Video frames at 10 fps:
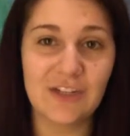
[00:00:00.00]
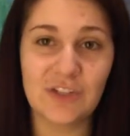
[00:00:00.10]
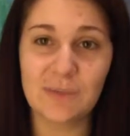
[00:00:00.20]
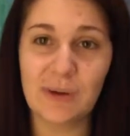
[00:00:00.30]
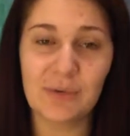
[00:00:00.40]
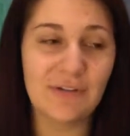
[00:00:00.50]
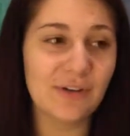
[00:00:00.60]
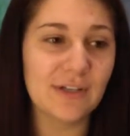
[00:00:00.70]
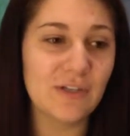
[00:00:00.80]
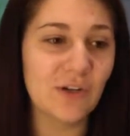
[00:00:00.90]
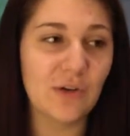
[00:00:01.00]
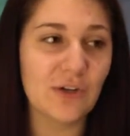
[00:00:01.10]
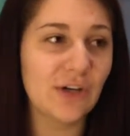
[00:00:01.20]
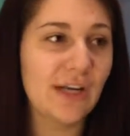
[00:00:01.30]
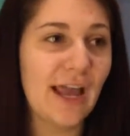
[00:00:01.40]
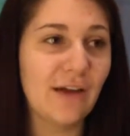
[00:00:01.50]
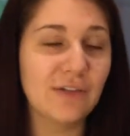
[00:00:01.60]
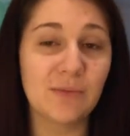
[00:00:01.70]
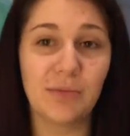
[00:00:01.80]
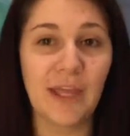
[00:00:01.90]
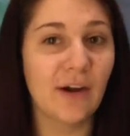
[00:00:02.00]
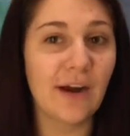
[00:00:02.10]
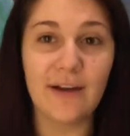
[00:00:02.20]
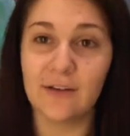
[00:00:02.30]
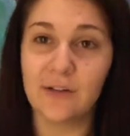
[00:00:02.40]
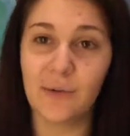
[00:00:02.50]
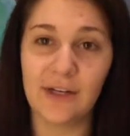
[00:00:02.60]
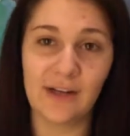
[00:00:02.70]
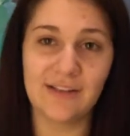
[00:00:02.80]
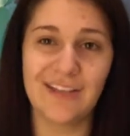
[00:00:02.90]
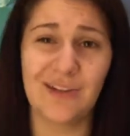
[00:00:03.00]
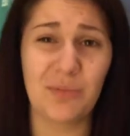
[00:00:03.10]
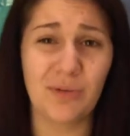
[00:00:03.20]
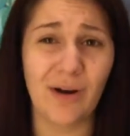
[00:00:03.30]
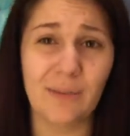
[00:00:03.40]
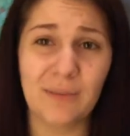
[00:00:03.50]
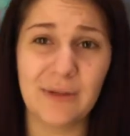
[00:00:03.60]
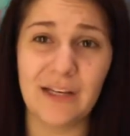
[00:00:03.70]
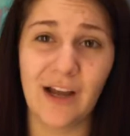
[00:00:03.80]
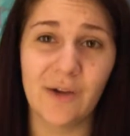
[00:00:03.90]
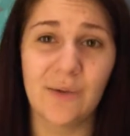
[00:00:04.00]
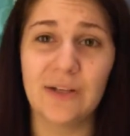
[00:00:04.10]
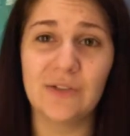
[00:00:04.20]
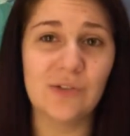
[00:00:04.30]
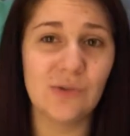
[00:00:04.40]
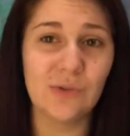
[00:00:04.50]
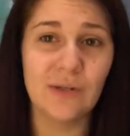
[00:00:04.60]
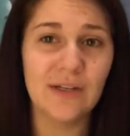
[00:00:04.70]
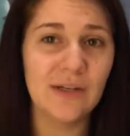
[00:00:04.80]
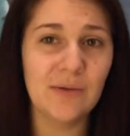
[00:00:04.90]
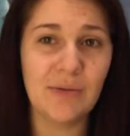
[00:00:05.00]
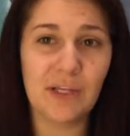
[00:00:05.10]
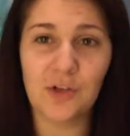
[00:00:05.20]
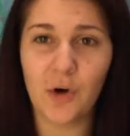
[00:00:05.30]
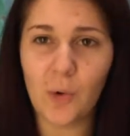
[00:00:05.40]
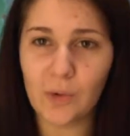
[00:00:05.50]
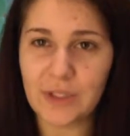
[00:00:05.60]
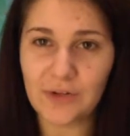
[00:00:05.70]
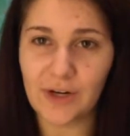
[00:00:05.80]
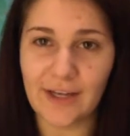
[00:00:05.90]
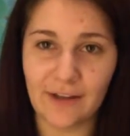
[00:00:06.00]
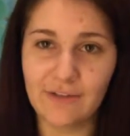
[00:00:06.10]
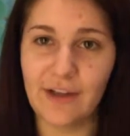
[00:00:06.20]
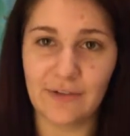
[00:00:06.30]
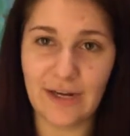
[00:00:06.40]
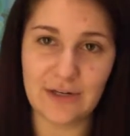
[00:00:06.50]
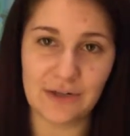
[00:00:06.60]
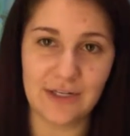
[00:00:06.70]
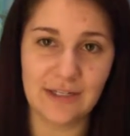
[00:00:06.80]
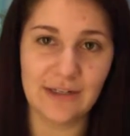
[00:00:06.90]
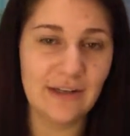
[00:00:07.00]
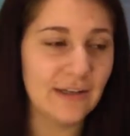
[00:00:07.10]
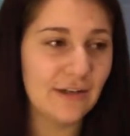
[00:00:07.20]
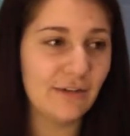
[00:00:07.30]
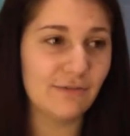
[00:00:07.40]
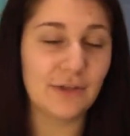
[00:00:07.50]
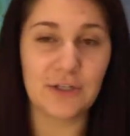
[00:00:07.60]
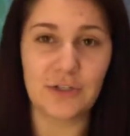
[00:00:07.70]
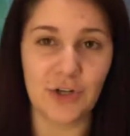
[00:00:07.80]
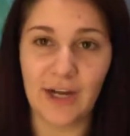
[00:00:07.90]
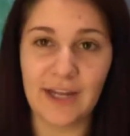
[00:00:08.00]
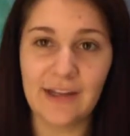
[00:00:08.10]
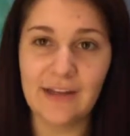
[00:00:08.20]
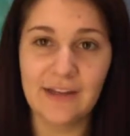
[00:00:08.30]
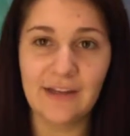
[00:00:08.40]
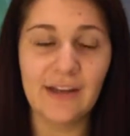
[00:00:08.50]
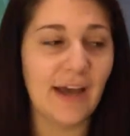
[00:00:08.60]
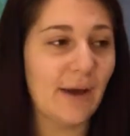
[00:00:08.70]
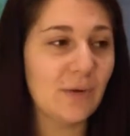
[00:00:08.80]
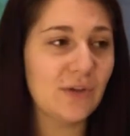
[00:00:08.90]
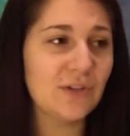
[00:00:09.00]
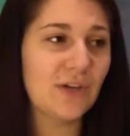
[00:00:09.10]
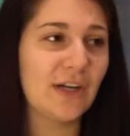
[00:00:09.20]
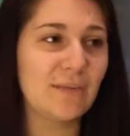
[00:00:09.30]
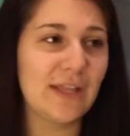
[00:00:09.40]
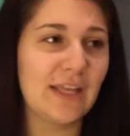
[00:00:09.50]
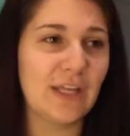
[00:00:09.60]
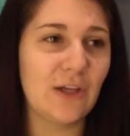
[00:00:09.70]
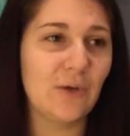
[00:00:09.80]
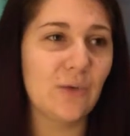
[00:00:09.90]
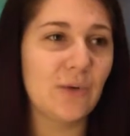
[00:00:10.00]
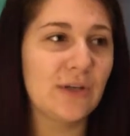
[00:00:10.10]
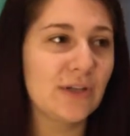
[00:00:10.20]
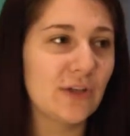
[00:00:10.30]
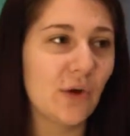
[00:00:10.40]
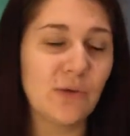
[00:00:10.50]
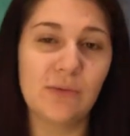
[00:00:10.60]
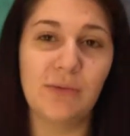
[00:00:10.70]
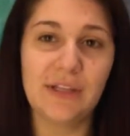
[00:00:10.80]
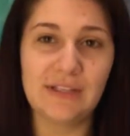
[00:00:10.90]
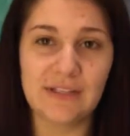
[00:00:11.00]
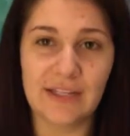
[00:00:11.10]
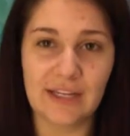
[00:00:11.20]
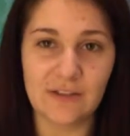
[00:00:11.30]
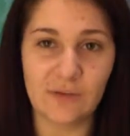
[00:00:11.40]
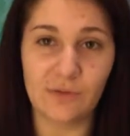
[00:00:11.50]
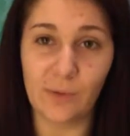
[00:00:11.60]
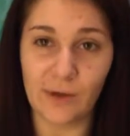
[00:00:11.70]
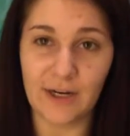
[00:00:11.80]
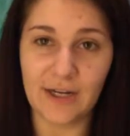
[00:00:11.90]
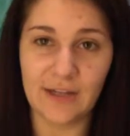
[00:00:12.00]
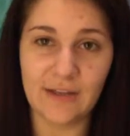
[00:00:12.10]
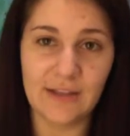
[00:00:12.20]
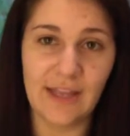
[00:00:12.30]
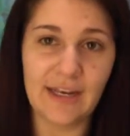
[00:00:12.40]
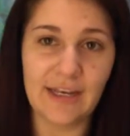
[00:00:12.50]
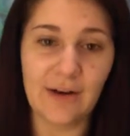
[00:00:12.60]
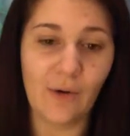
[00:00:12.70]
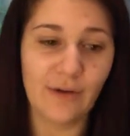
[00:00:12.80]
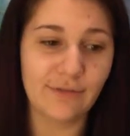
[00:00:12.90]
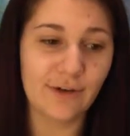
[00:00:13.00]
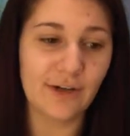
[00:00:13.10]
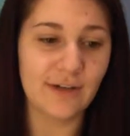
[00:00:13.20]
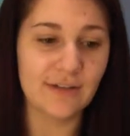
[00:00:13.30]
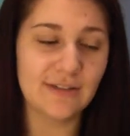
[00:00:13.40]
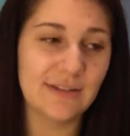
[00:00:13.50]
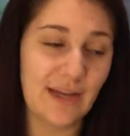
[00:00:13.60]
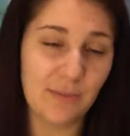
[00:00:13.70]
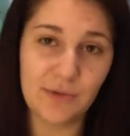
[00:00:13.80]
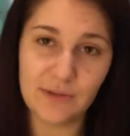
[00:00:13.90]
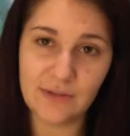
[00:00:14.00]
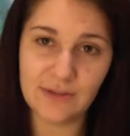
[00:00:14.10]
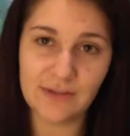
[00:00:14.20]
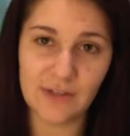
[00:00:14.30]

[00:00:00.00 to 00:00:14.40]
just my preference. So you're gonna have to play around. Quite honestly, you're probably not going to pick your holy grail foundation first try. I would also recommend that you go to places like Sephora that offer samples